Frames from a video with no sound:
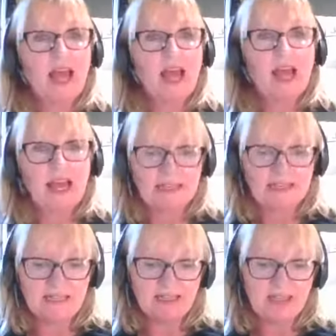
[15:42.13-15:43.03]

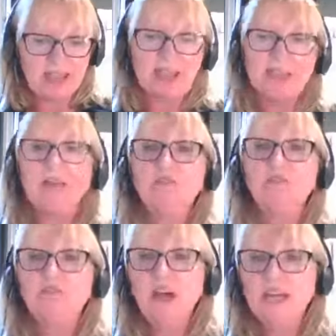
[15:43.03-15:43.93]
And then
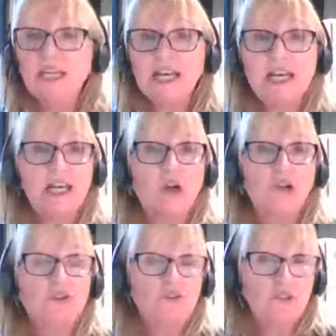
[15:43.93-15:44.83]
finally,
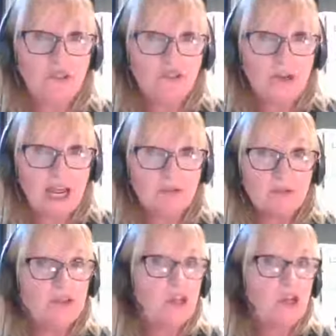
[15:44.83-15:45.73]
on the food
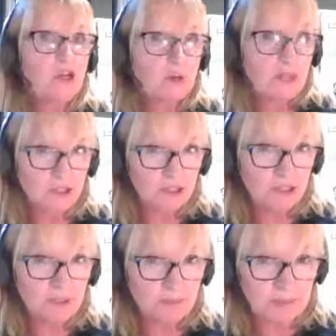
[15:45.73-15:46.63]
round,
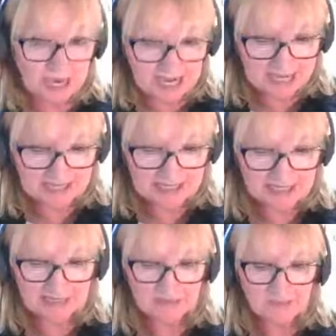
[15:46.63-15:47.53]
Question number
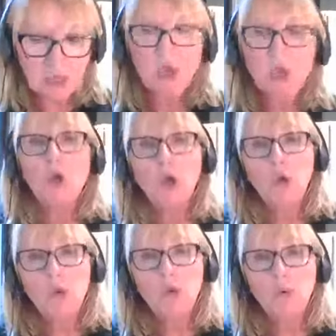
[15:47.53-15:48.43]
eight.
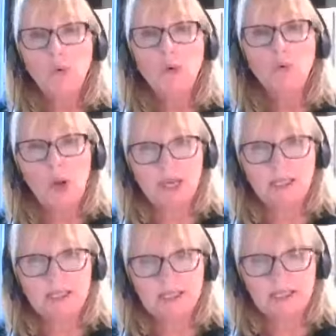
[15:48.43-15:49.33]
Who
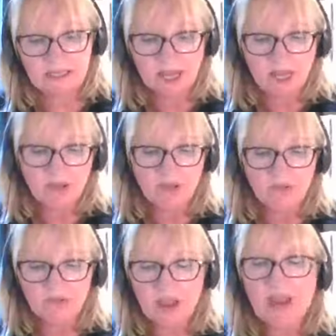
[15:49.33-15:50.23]
runs the
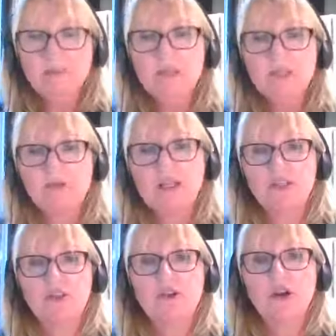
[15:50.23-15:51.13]
famous
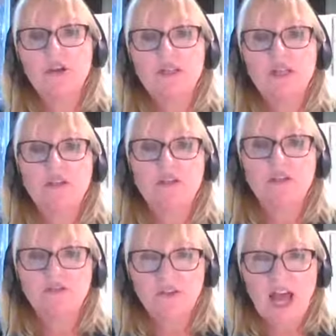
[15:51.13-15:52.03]
restaurant
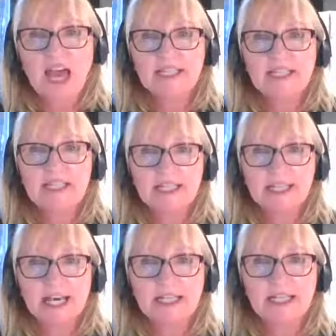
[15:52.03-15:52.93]
The Fat
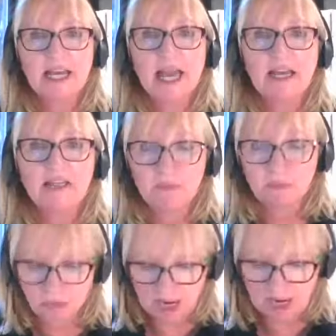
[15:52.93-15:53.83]
Duck at
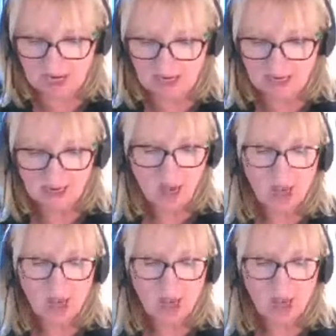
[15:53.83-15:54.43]
Bray,